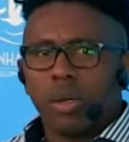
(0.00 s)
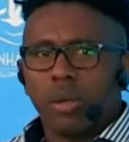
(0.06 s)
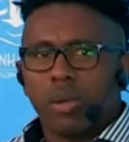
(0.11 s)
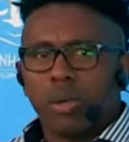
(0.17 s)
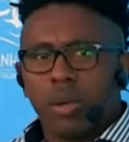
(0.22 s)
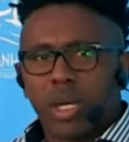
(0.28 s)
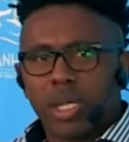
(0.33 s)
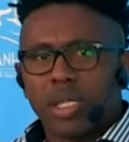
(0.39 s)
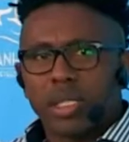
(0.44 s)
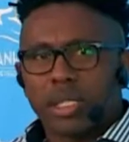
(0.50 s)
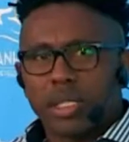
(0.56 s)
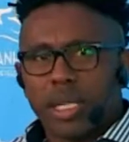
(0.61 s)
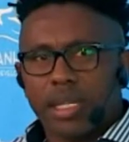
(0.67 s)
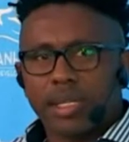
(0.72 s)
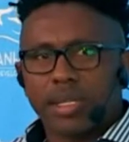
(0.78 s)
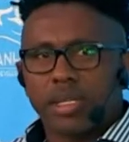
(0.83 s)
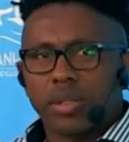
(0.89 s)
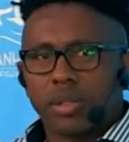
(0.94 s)
what
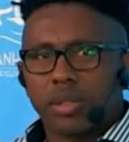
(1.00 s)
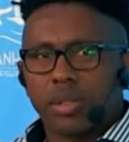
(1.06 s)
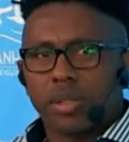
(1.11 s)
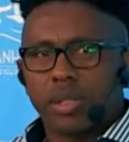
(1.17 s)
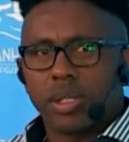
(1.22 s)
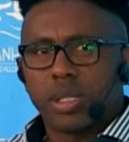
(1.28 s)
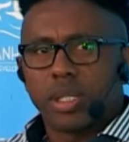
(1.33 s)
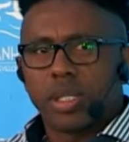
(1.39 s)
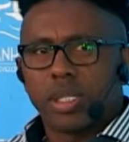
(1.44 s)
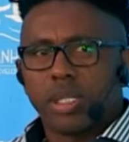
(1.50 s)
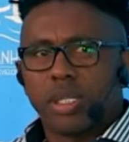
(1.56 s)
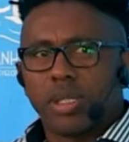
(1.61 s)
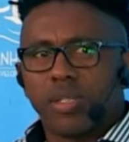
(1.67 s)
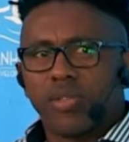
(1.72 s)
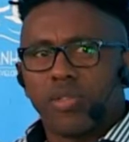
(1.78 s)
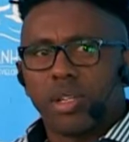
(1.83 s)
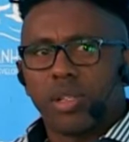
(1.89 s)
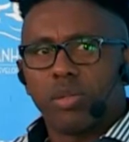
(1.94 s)
does the
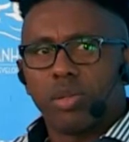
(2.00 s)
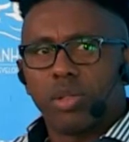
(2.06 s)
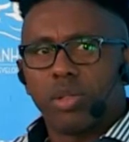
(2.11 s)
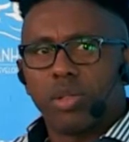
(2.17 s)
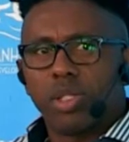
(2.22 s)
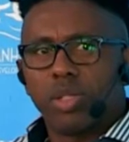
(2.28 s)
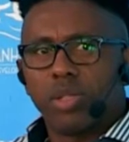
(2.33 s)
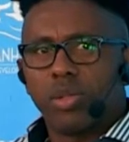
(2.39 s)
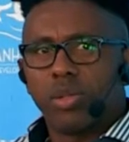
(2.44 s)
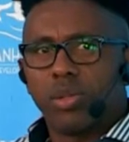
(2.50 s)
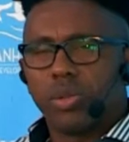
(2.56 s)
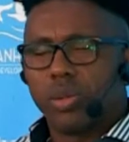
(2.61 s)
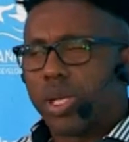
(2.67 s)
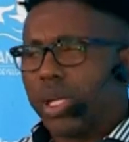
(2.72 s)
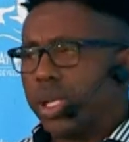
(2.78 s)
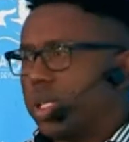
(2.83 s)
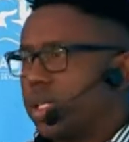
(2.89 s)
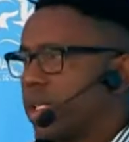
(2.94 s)
skills development unit
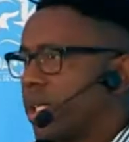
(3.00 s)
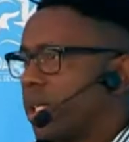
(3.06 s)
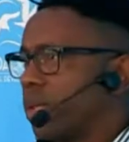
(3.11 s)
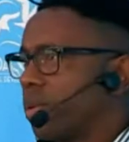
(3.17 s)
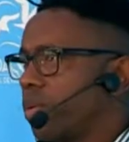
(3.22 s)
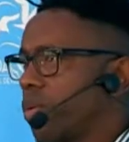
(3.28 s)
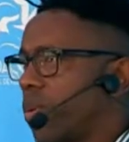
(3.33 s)
do, and